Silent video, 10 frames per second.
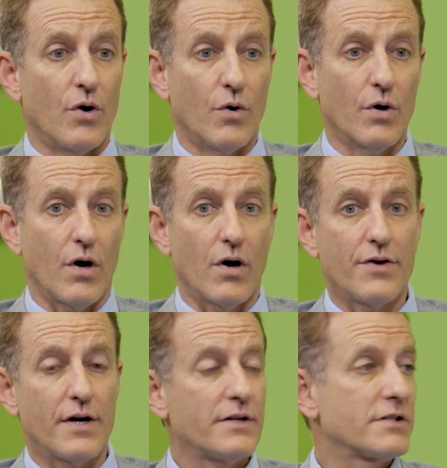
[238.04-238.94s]
Or are
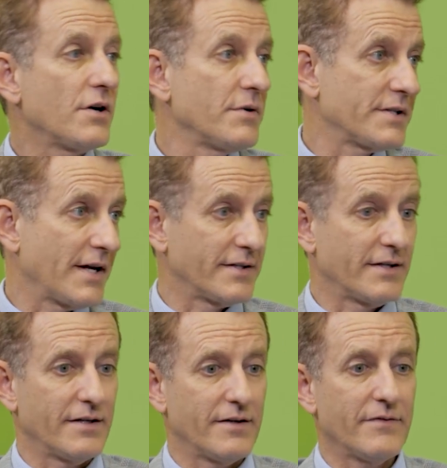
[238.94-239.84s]
they so
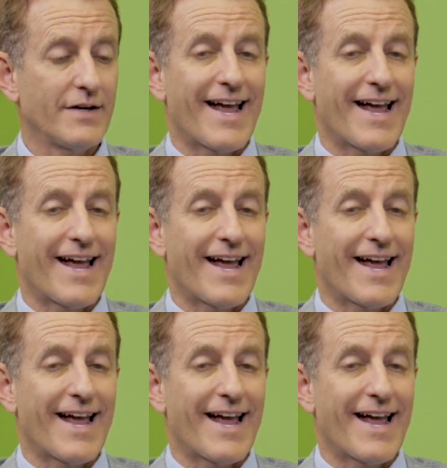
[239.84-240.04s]
sensitive